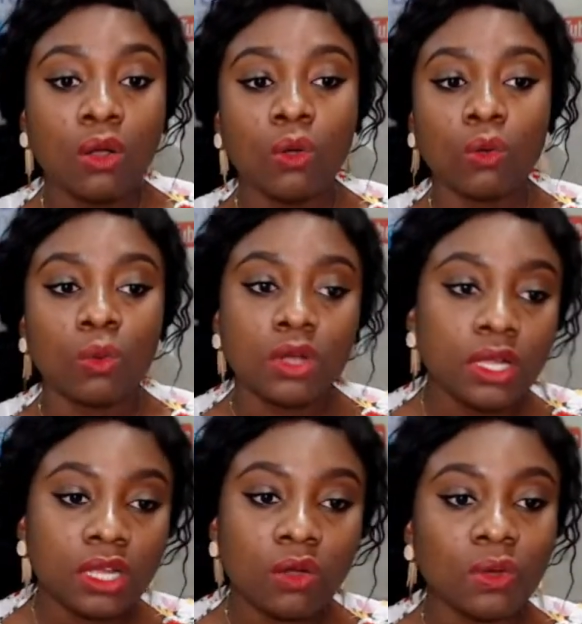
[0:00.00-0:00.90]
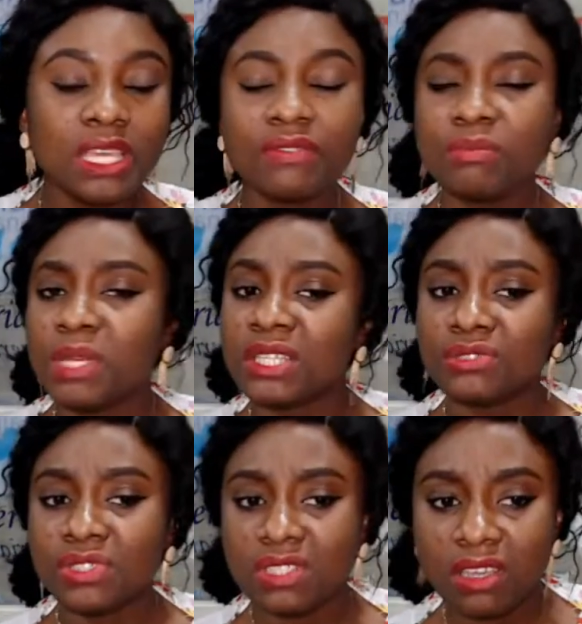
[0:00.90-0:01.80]
or work, or even
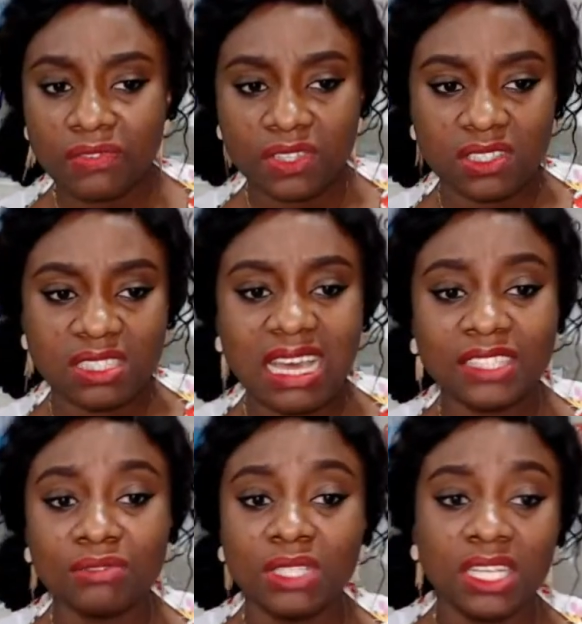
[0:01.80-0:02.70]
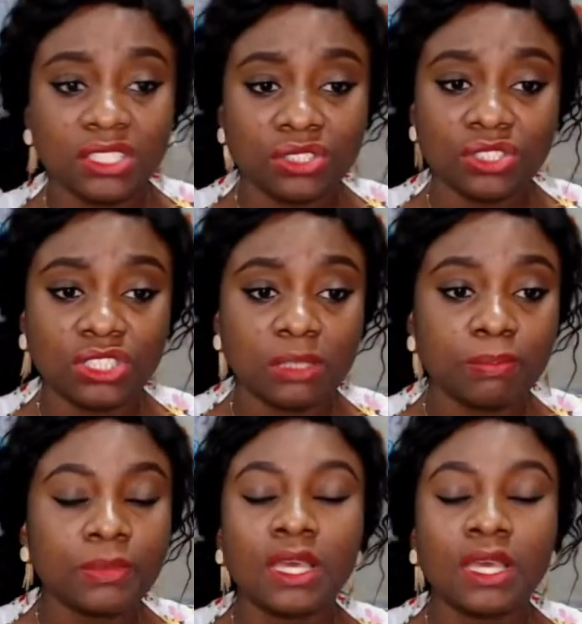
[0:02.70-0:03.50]
military service, and the relationship,